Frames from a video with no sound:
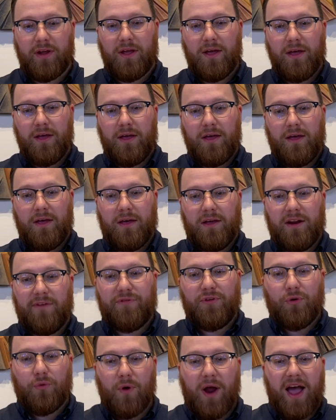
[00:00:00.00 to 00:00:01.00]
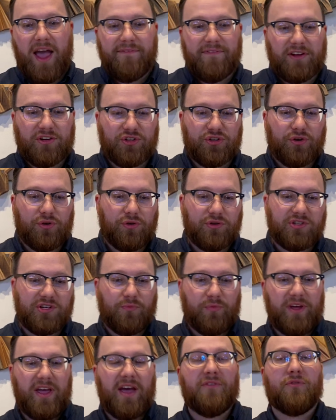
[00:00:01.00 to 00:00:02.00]
And if you arrive at church
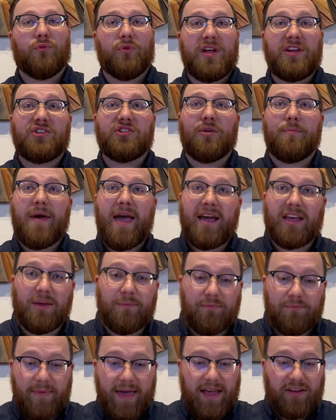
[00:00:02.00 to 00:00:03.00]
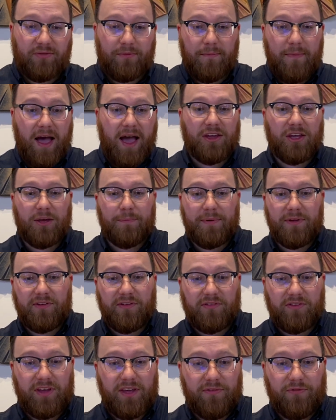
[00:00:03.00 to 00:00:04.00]
and we have reached the maximum
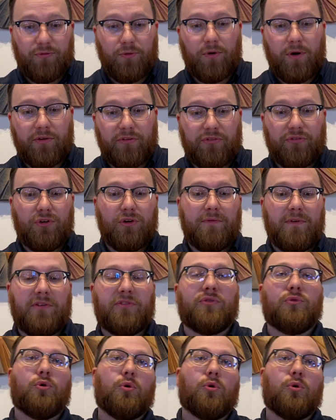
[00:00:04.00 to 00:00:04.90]
occupancy for our service,